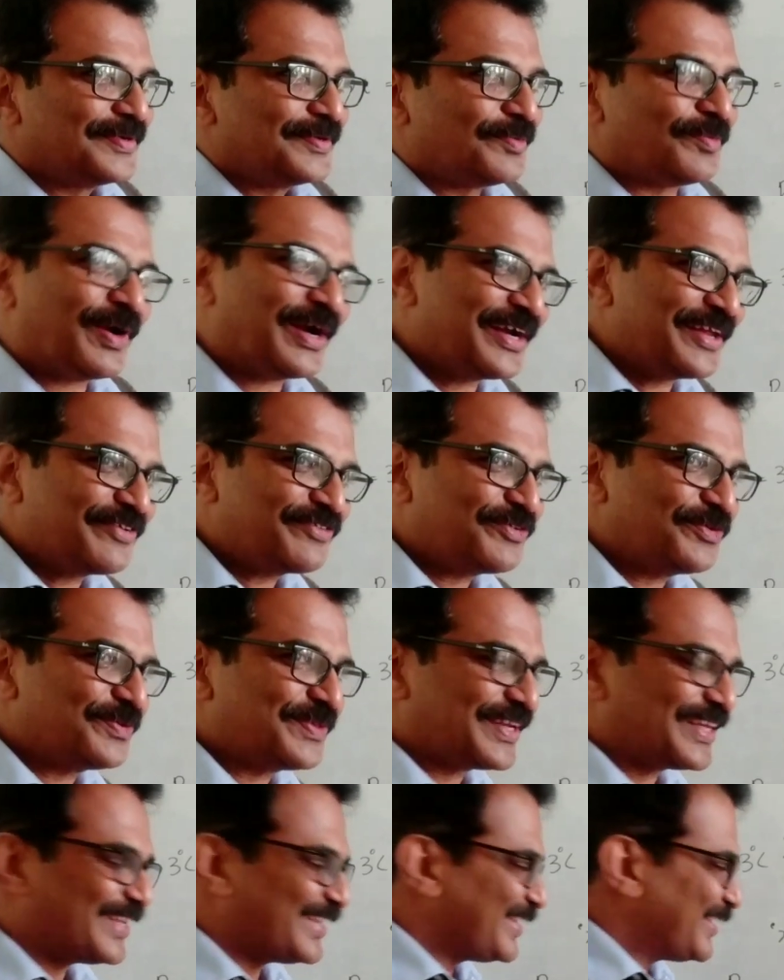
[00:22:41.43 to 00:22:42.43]
1 is to
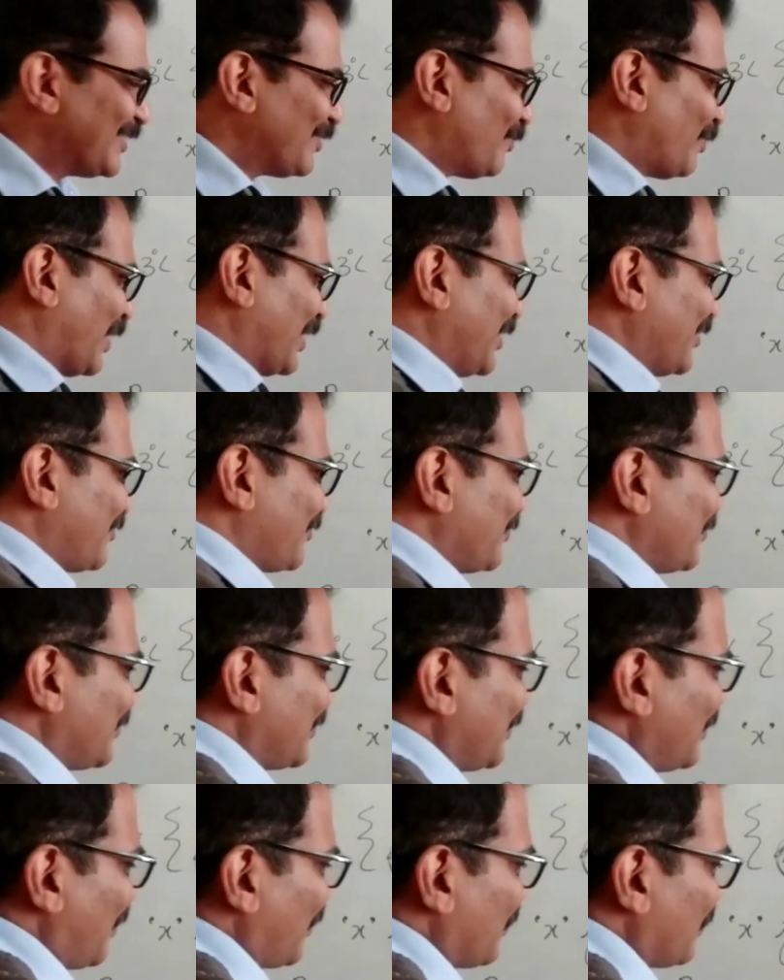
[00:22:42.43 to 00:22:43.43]
3. 1 is to
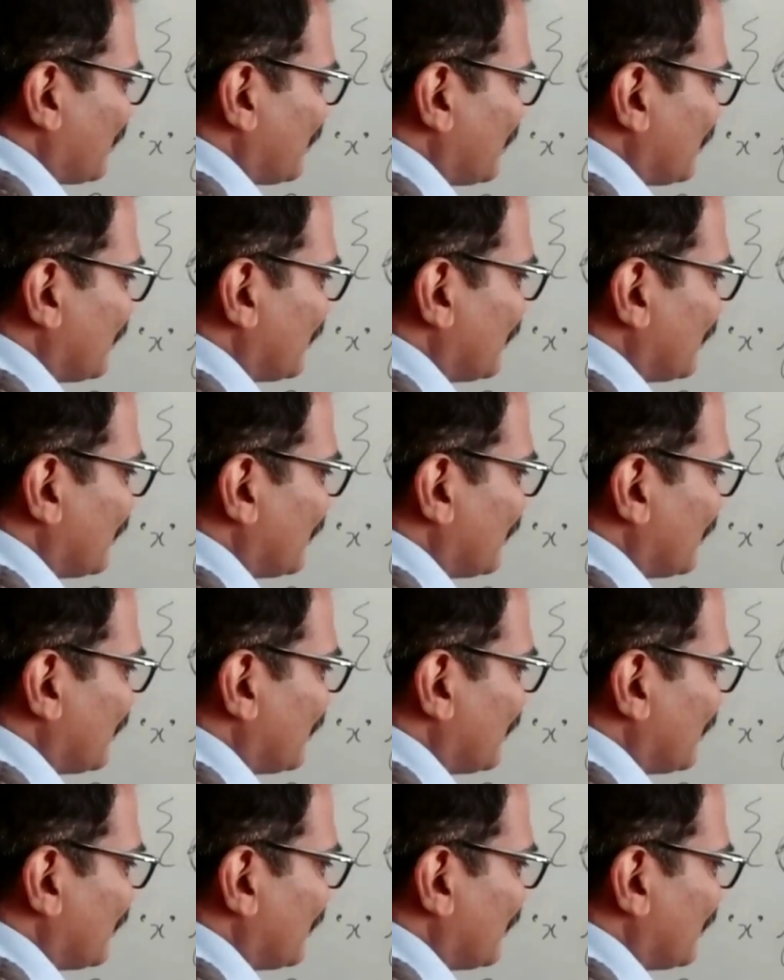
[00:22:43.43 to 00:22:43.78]
3 now.